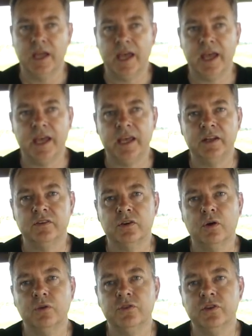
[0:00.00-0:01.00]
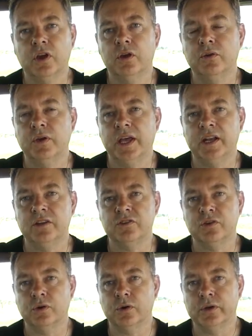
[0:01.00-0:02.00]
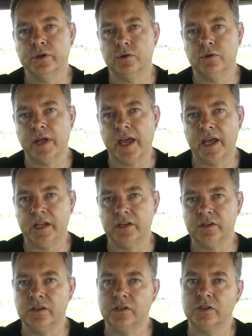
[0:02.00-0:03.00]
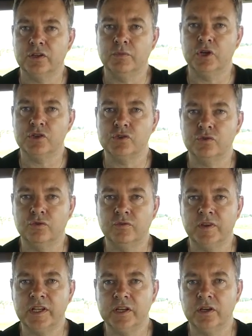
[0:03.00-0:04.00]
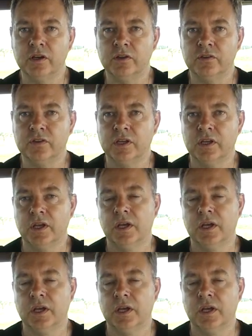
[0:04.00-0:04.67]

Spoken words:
and also editorial and commercial videos.